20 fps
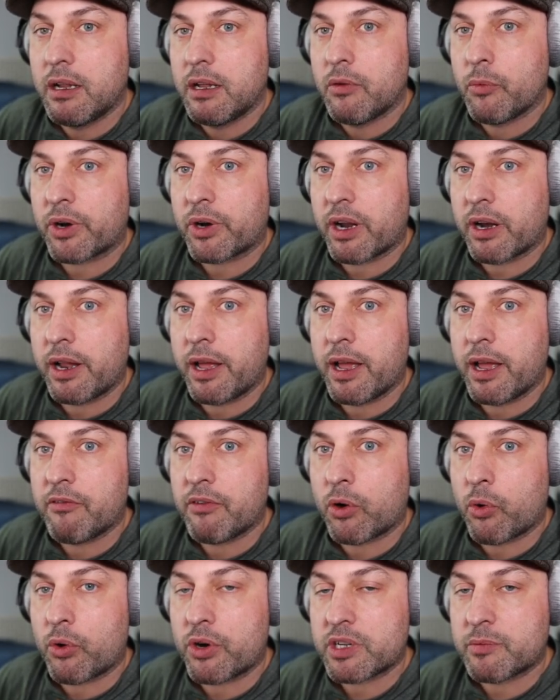we're going to have a
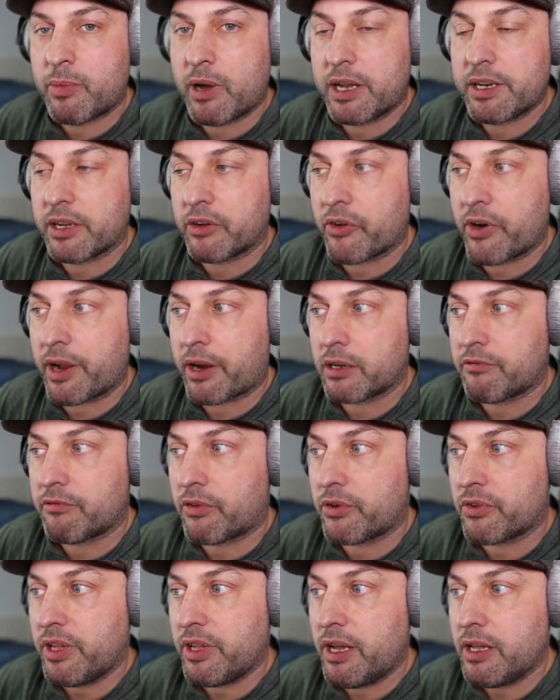corresponding record
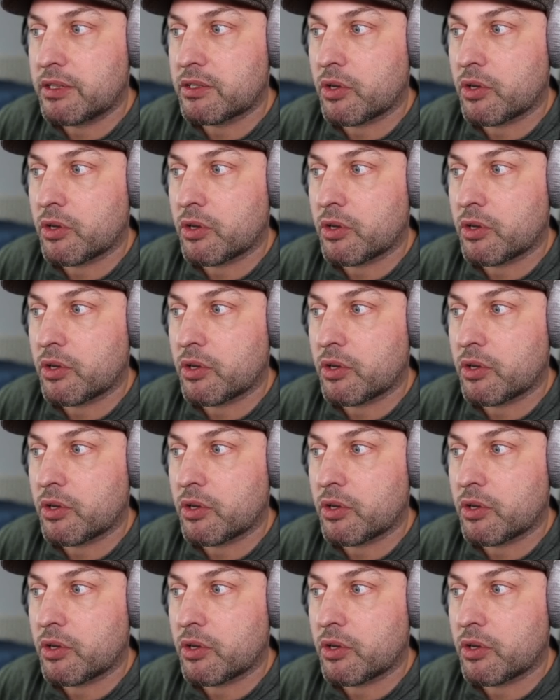for that.